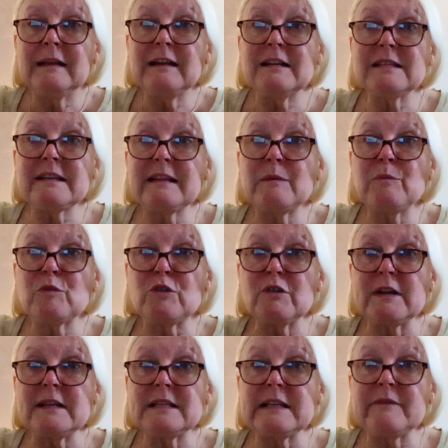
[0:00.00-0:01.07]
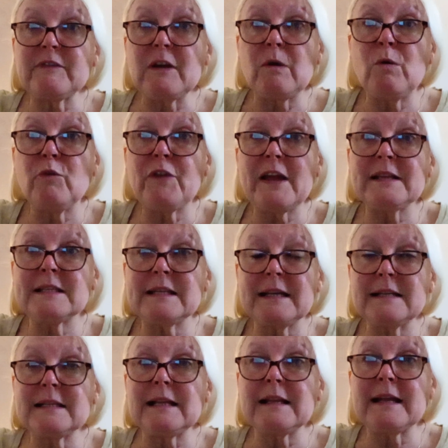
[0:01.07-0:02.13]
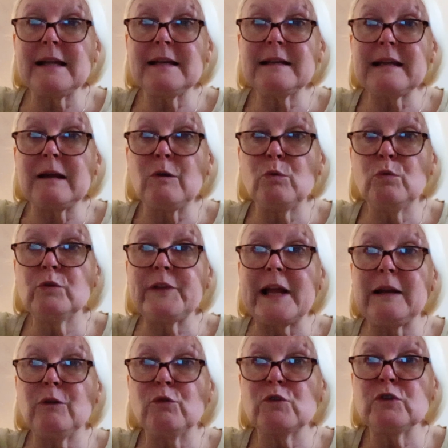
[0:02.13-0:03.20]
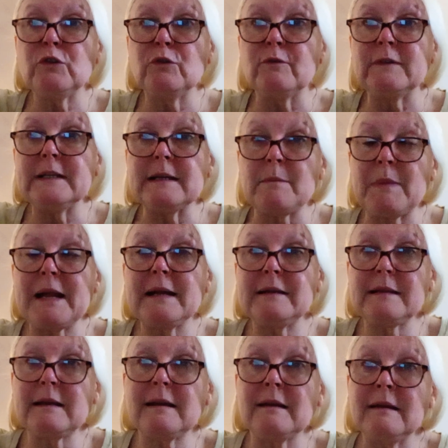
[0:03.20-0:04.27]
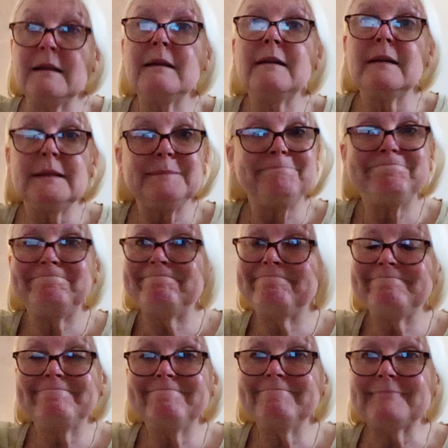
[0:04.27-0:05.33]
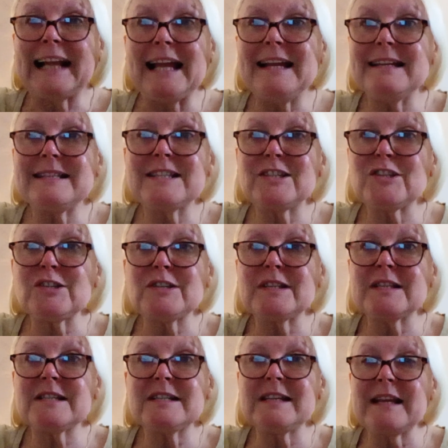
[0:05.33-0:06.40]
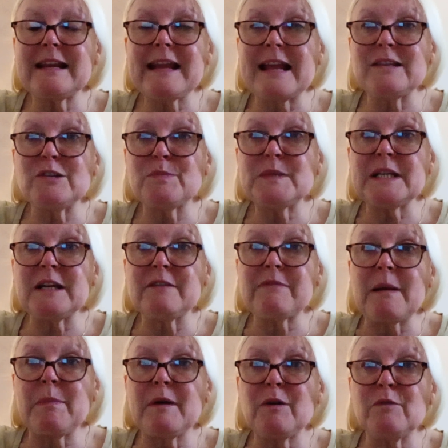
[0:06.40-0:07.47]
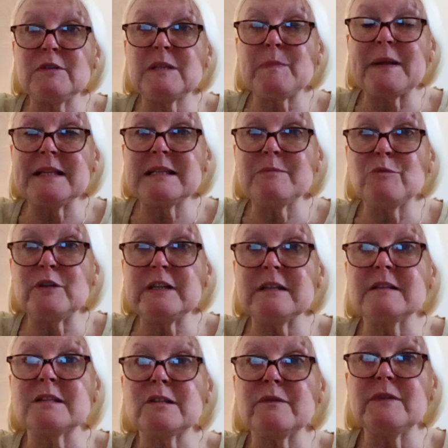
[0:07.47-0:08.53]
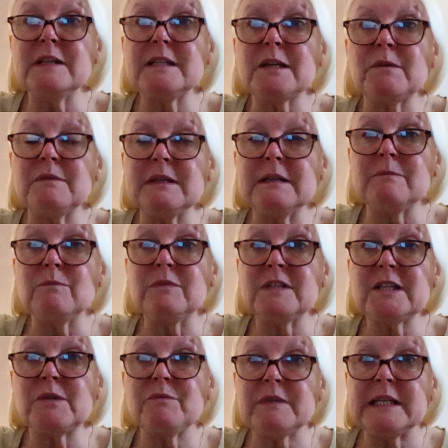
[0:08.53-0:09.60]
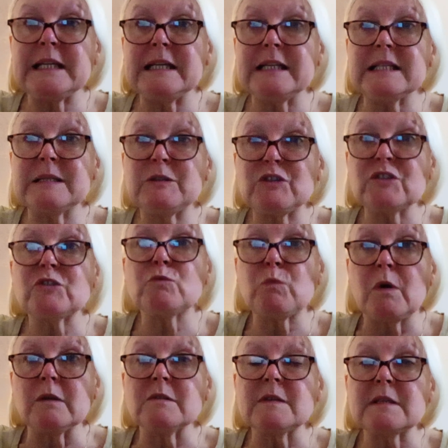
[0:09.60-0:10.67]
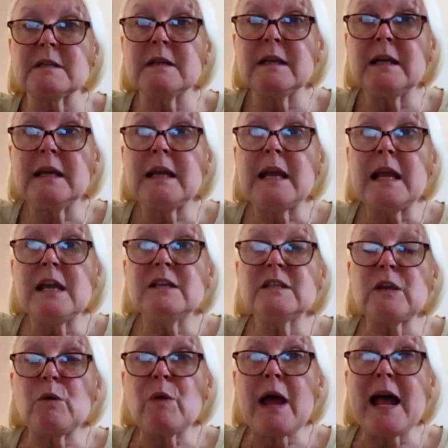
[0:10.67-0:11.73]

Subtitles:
Because I think we're all going to say that, oh, that's nice, I'll get that. Oh, that looks lovely, I'll buy that. It's just, you end up down the rabbit hole spending money on stuff you don't need, just want. So,